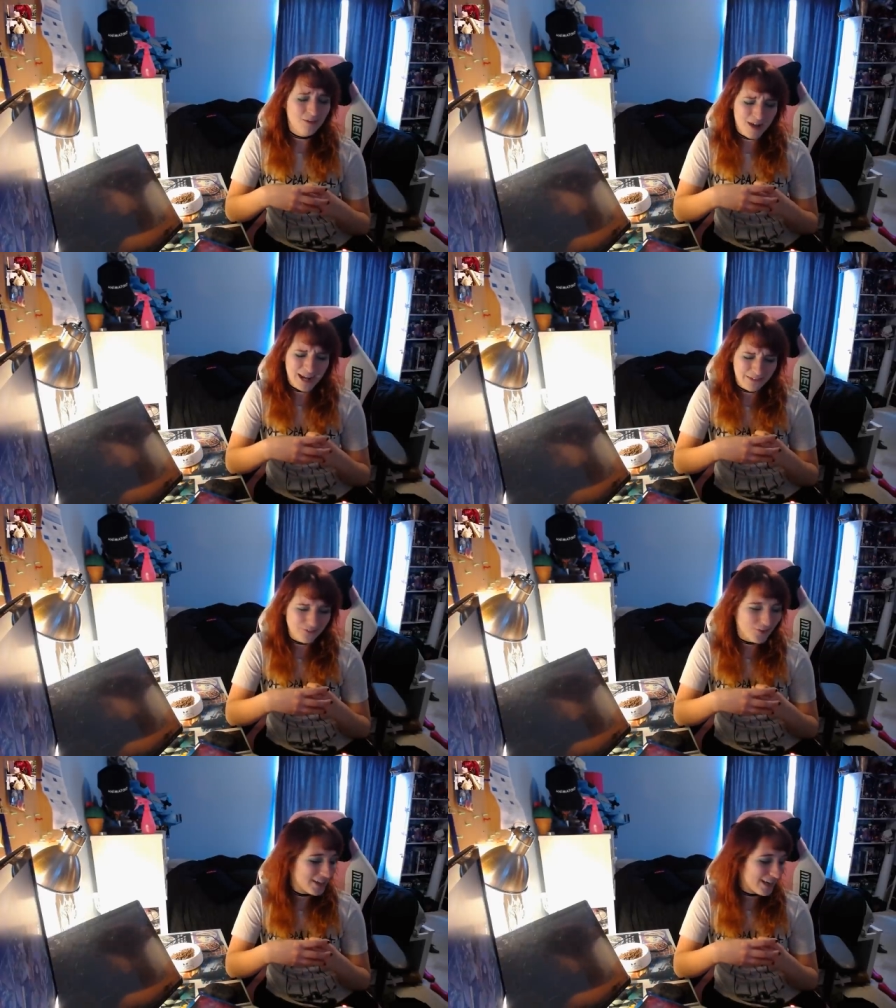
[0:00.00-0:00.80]
ready
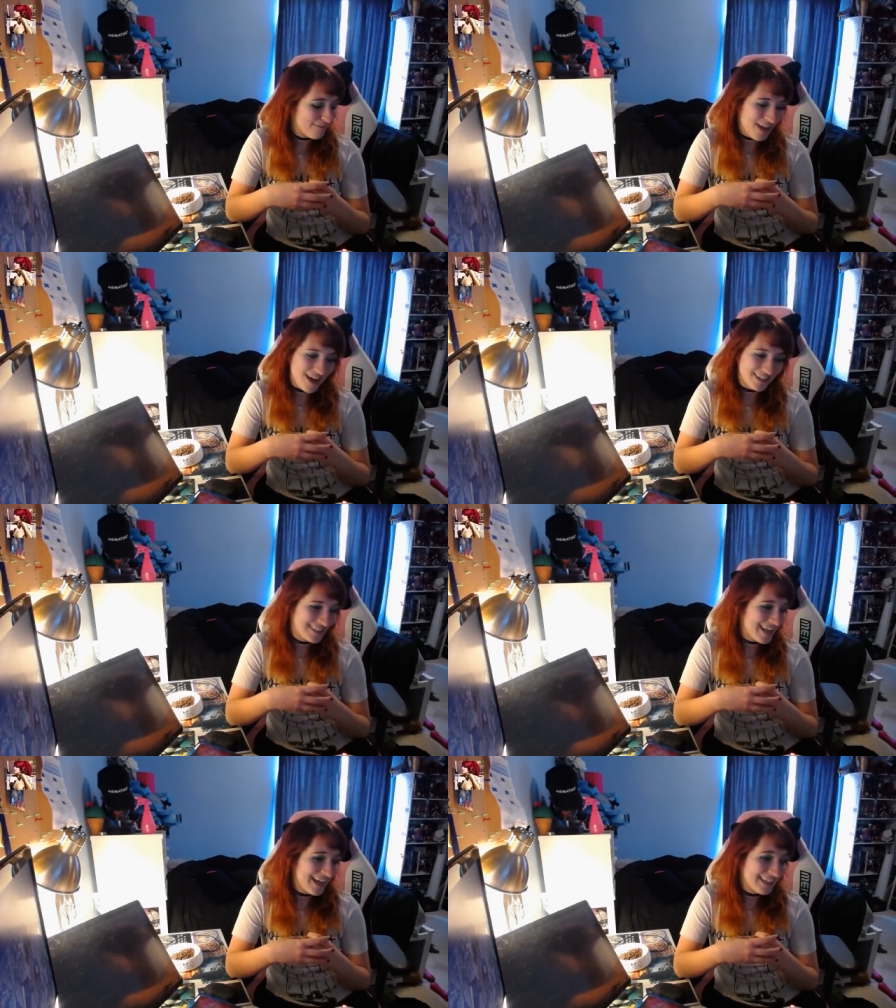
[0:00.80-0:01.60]
for it. I'm not
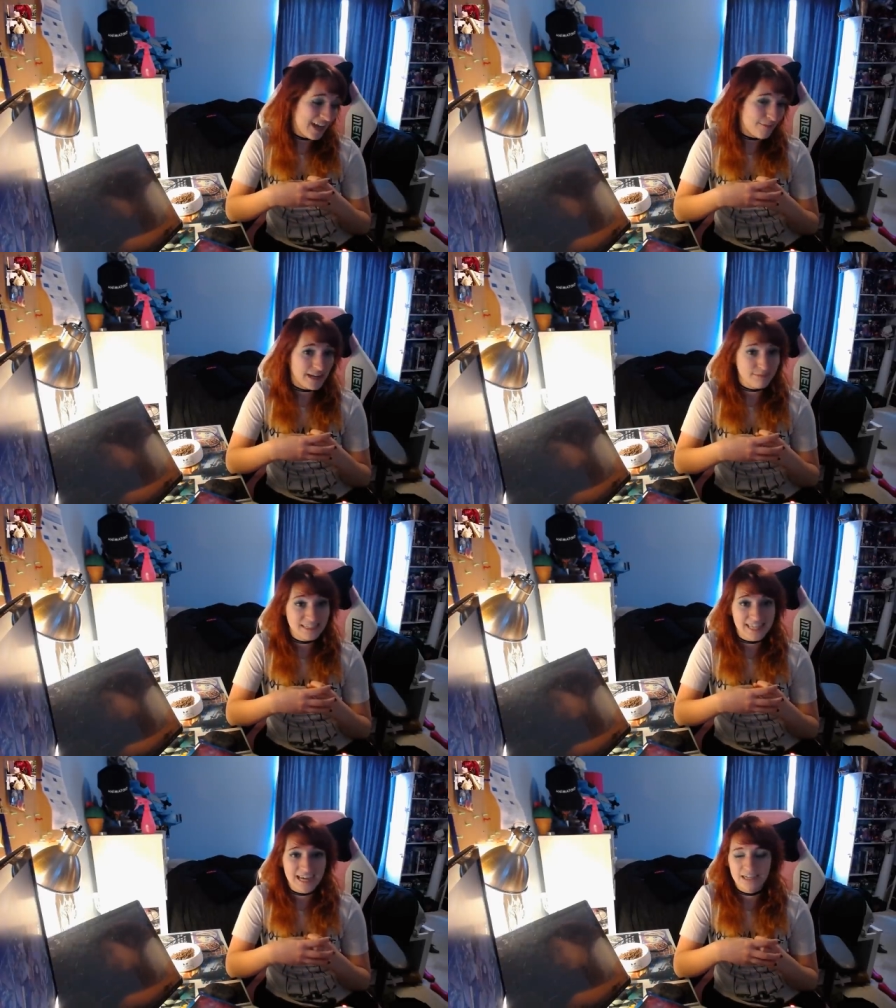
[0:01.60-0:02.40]
excited. I mean, I'm
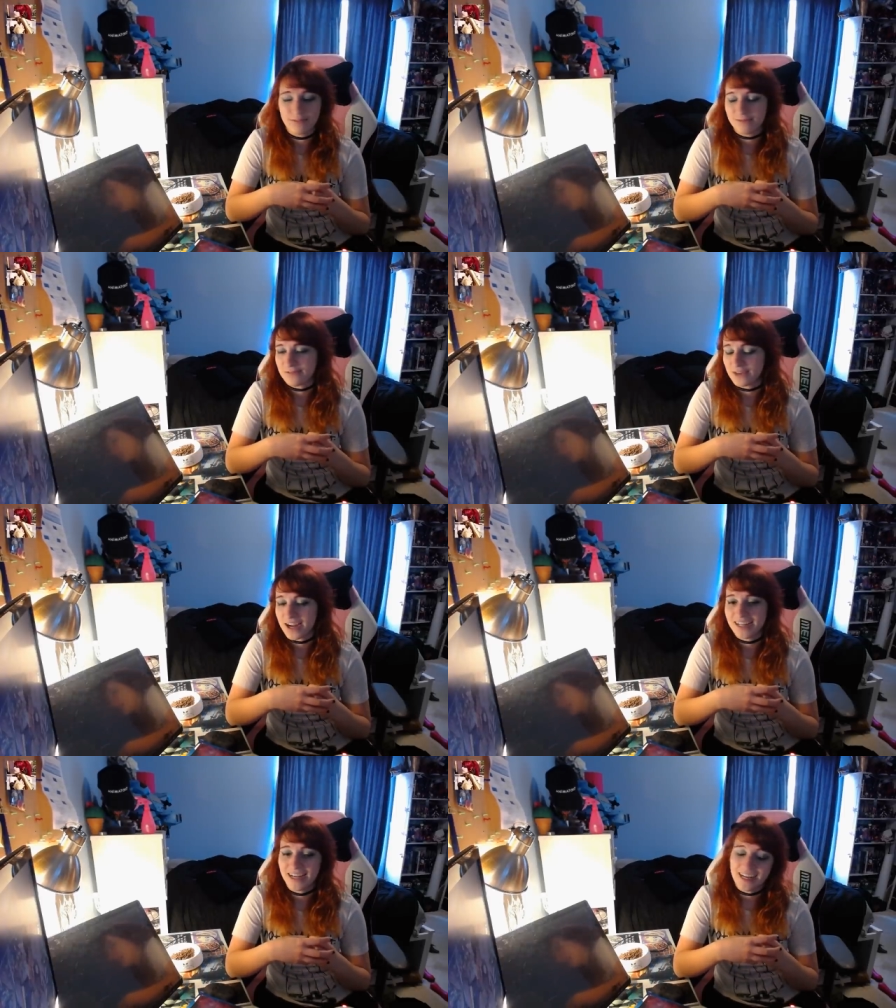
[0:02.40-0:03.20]
excited, but I'm
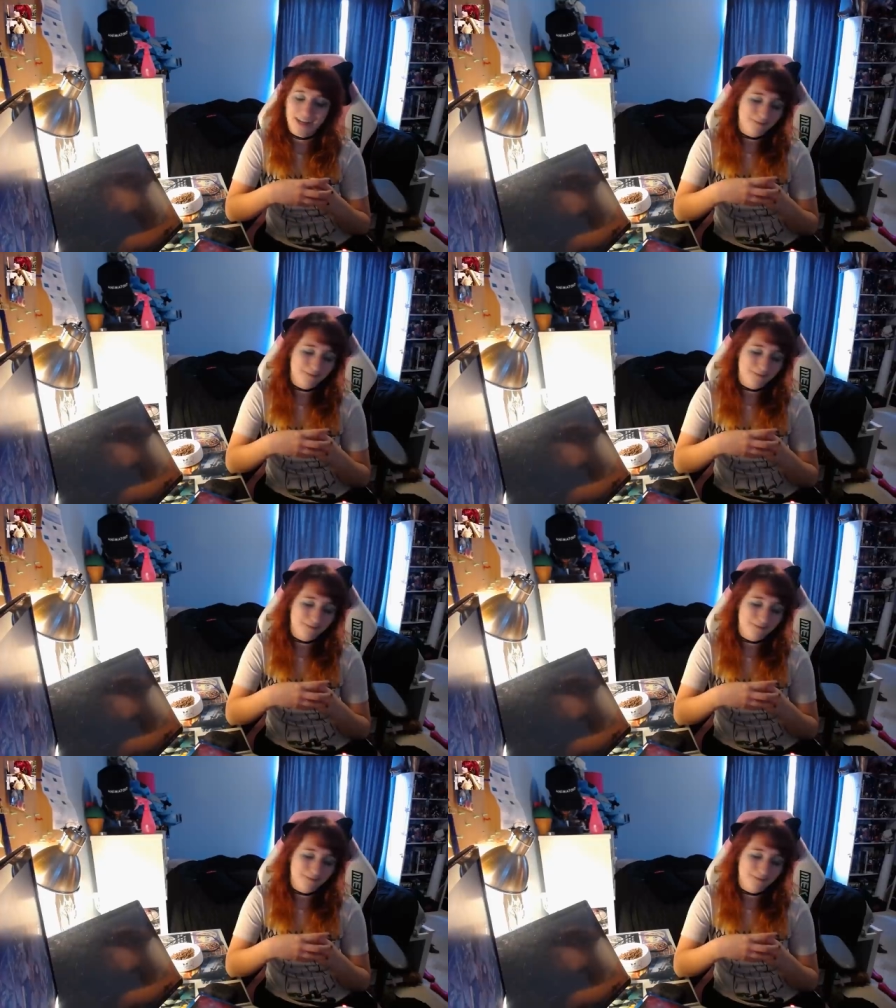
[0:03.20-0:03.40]
afraid, and I'm